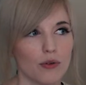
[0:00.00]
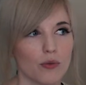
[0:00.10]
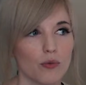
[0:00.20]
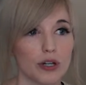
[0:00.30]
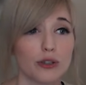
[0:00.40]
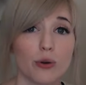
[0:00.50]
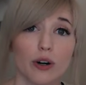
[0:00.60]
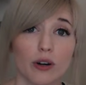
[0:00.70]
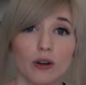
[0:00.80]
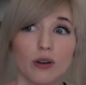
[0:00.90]

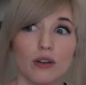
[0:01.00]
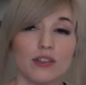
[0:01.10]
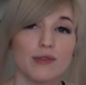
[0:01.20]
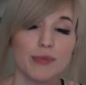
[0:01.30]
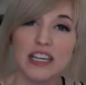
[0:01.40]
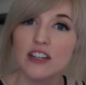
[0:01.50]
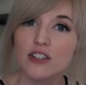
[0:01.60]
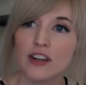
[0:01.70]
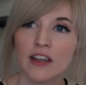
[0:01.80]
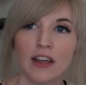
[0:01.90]
rhetorical
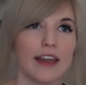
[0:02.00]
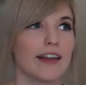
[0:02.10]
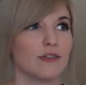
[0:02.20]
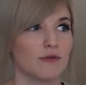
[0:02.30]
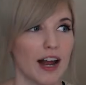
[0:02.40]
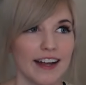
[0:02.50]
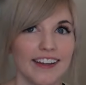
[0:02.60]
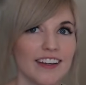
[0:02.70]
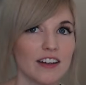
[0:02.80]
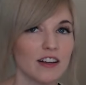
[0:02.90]
speech and writing,